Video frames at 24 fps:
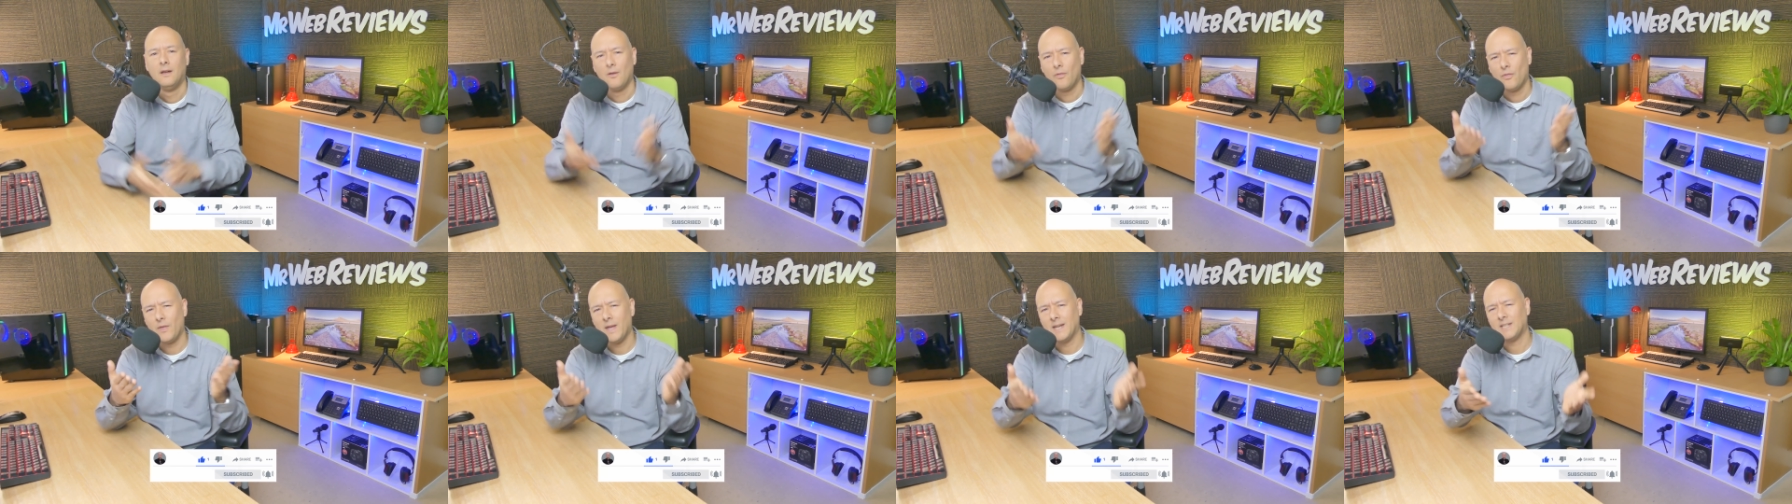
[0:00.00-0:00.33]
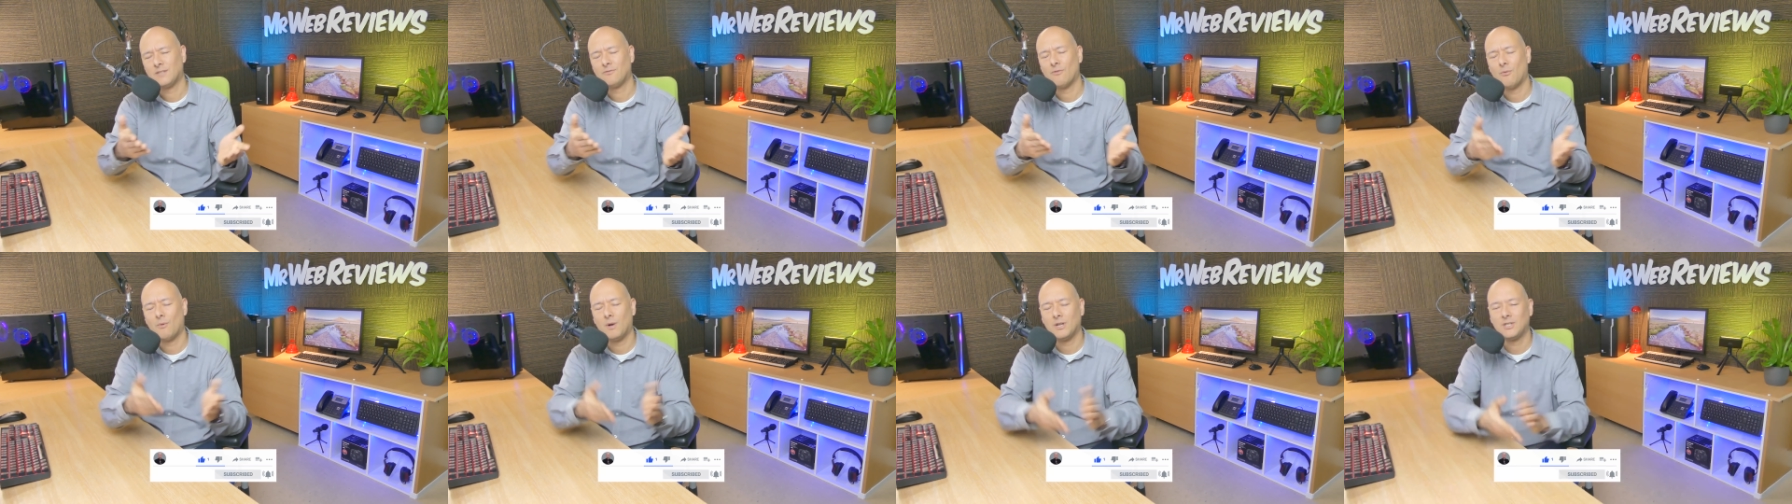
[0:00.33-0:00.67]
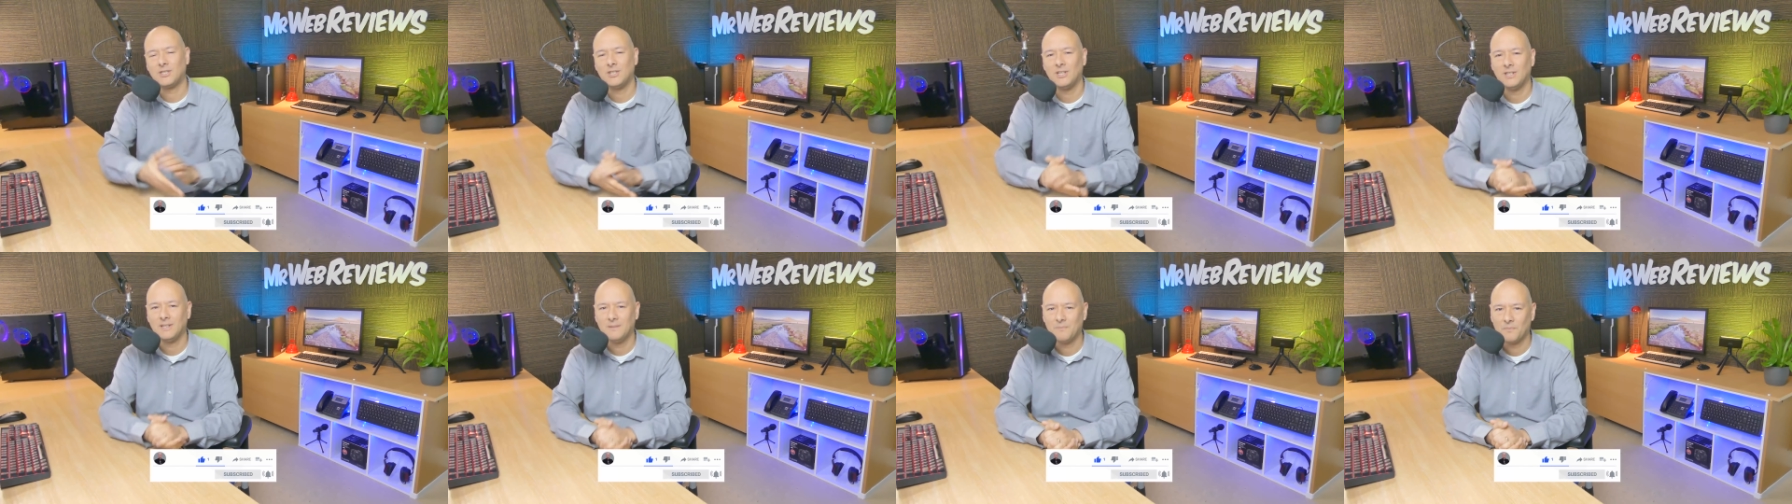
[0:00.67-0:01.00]
thanks for
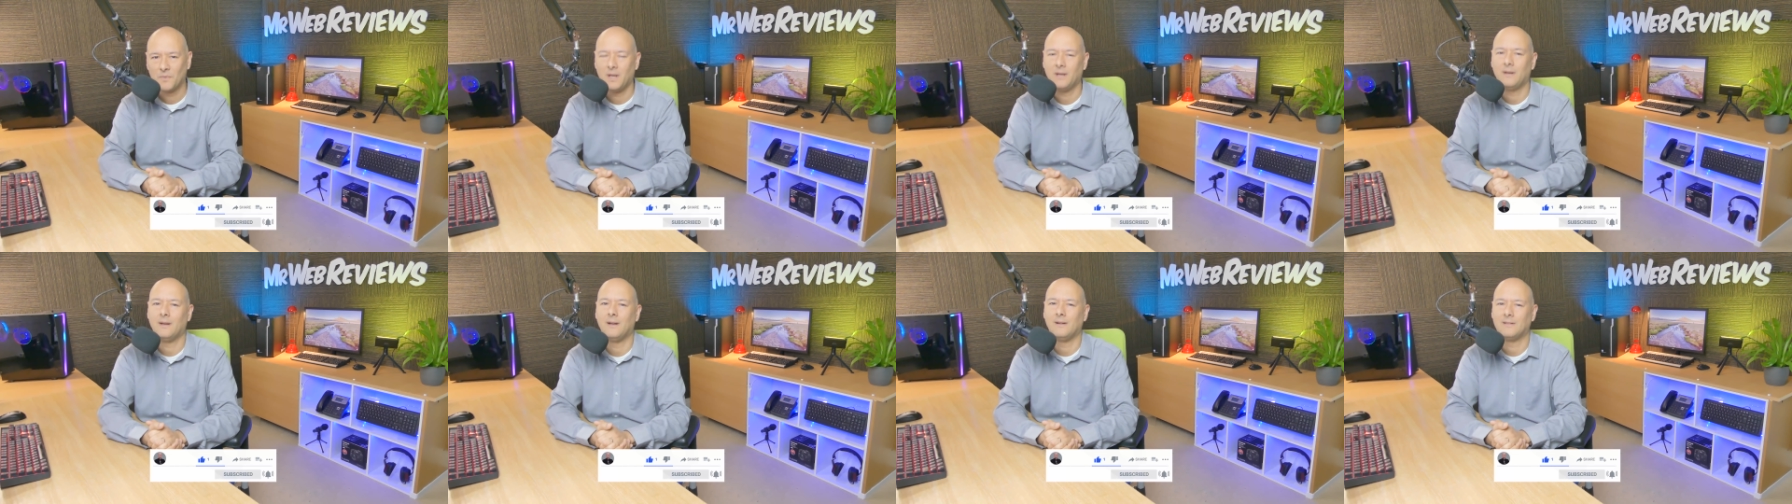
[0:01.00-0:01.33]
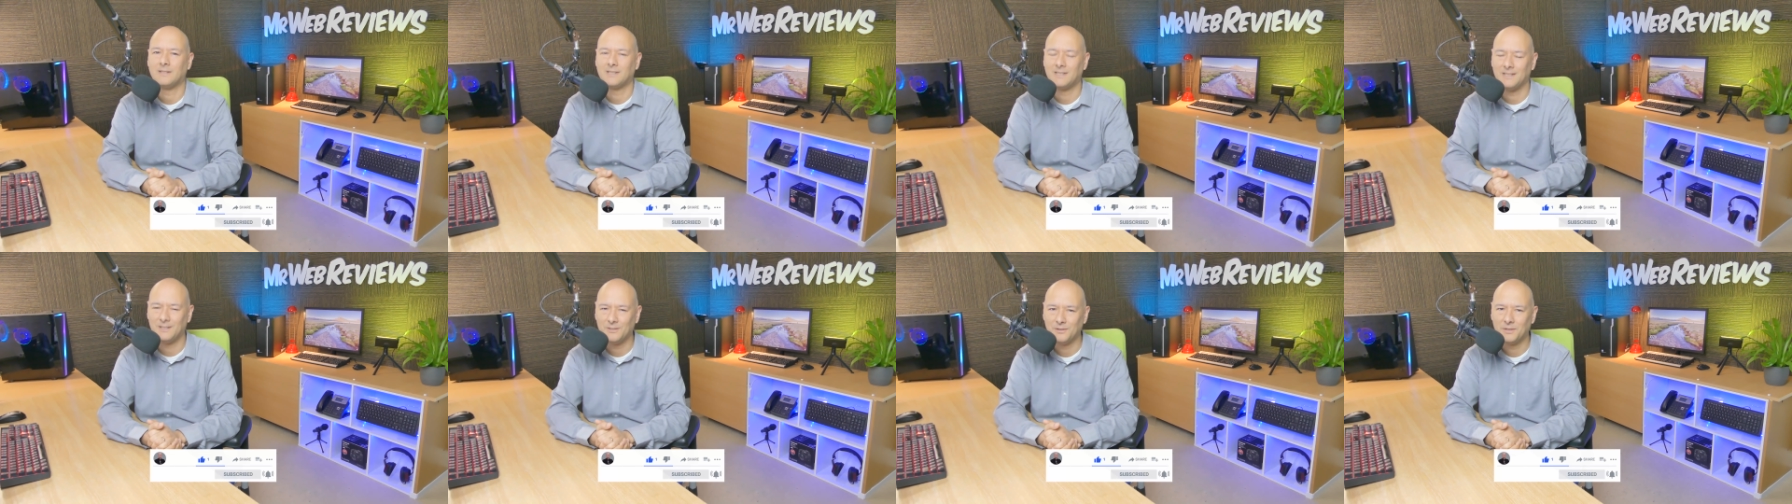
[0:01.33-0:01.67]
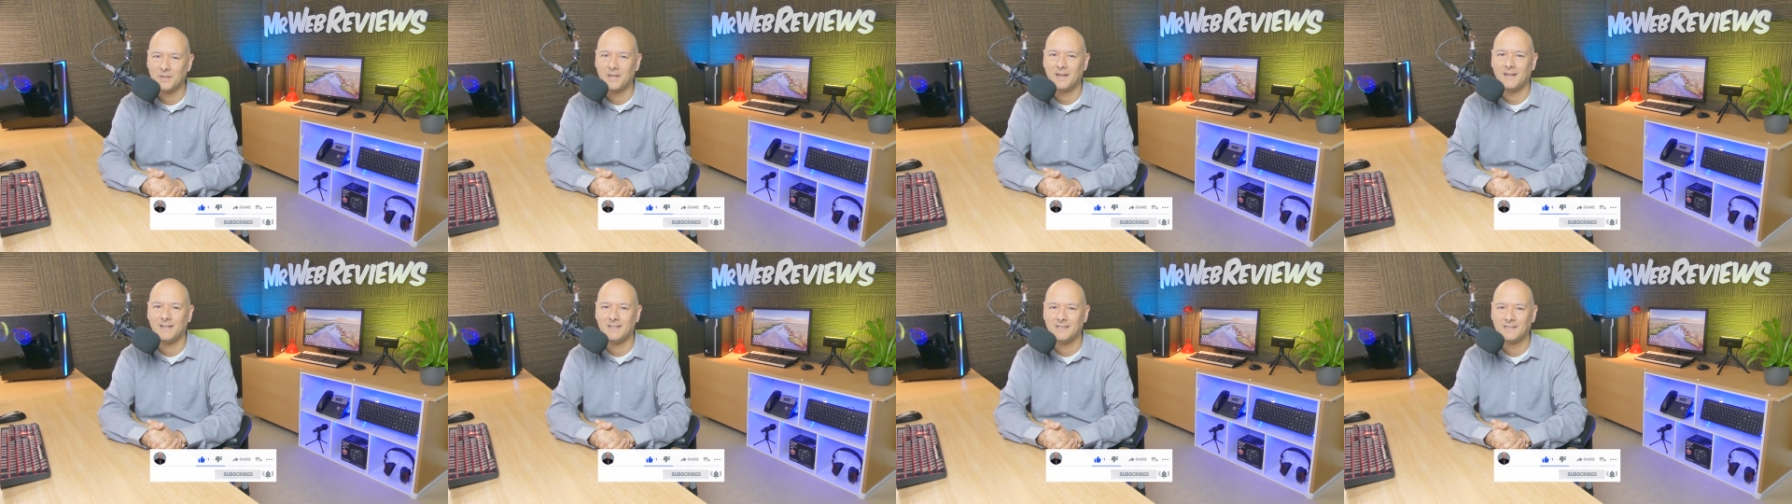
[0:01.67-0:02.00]
watching and i'll see you
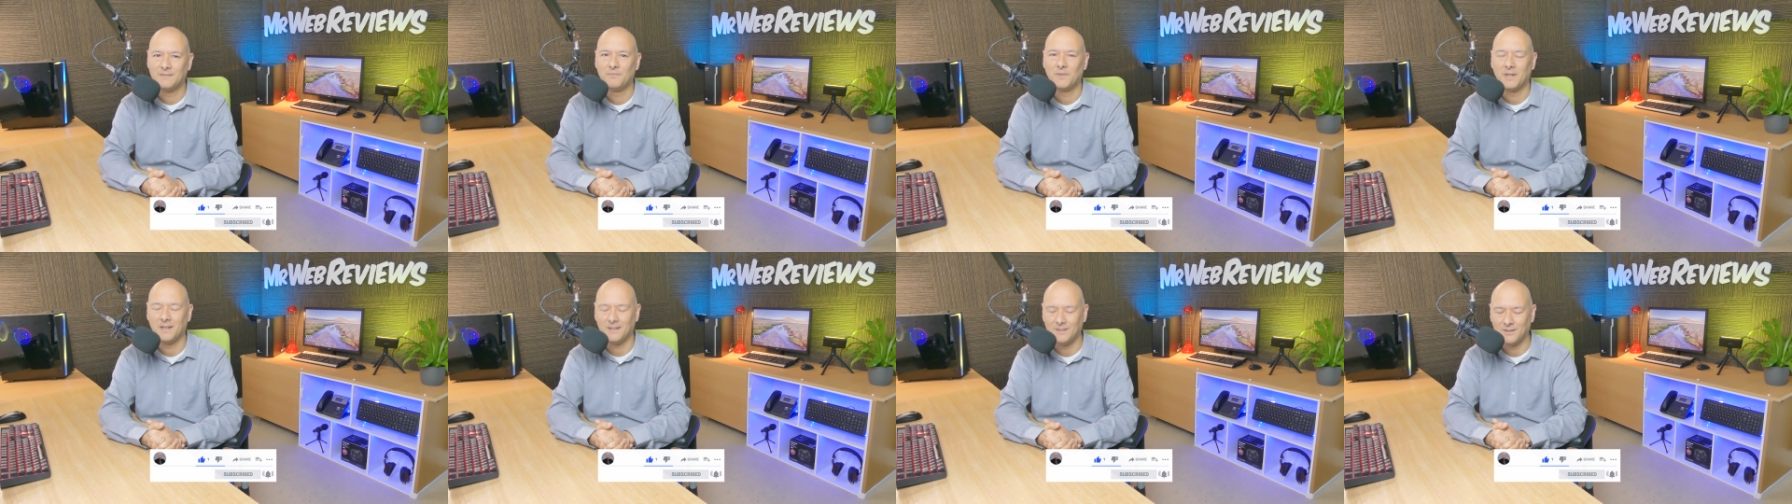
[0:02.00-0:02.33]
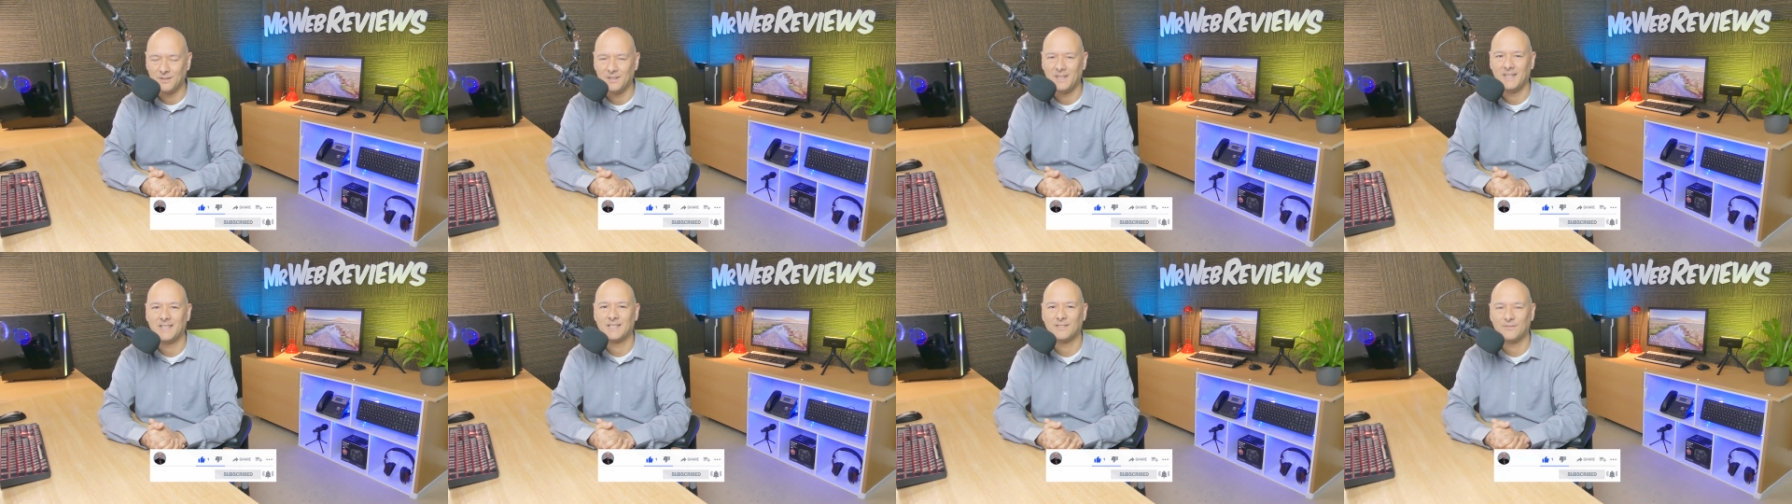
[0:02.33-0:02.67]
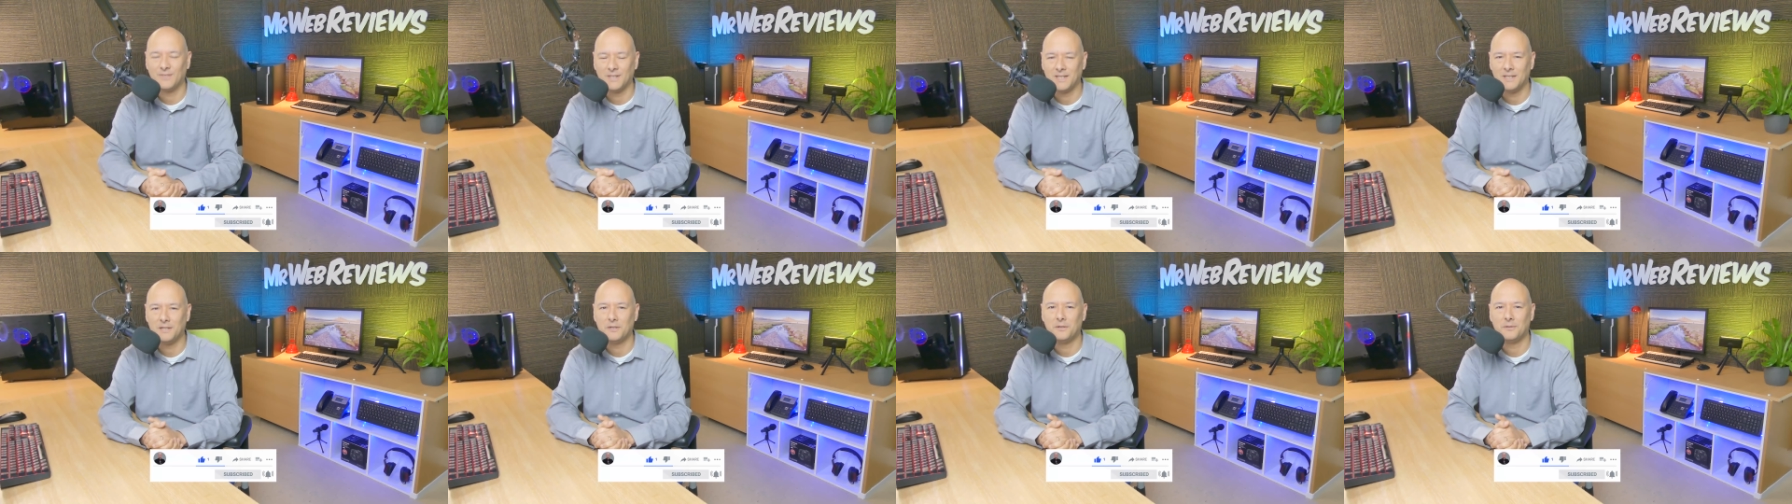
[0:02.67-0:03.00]
guys in the next
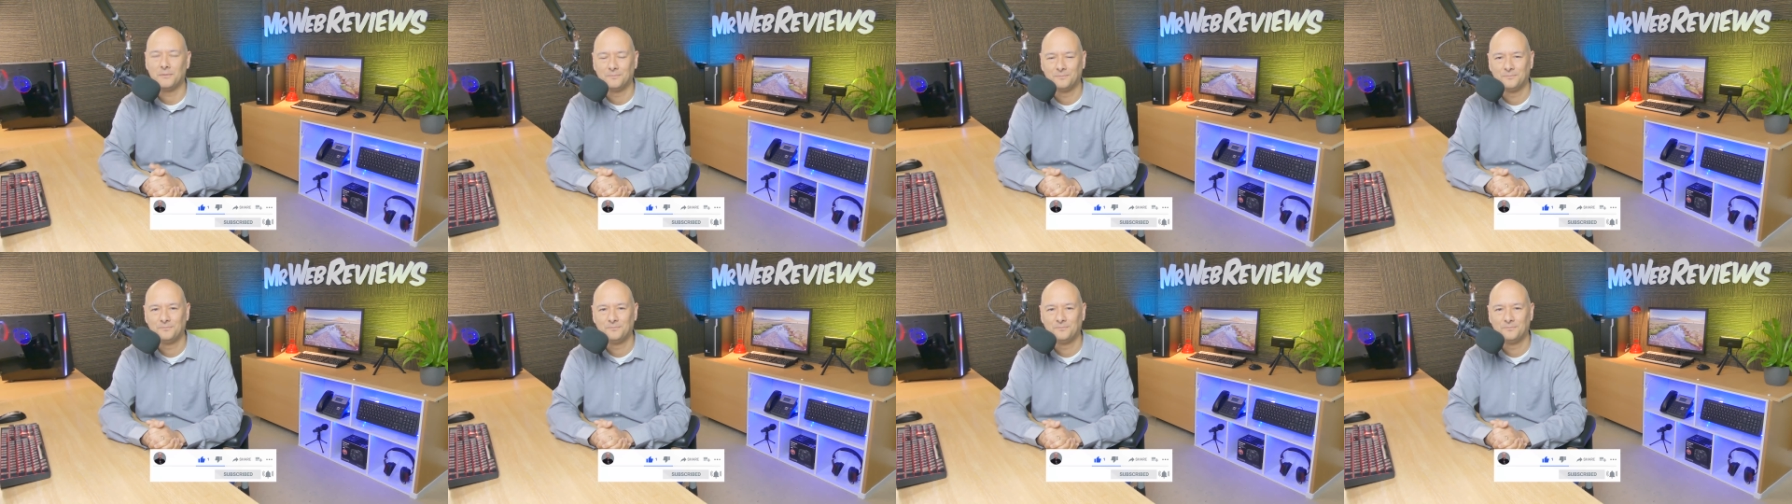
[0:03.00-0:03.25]
video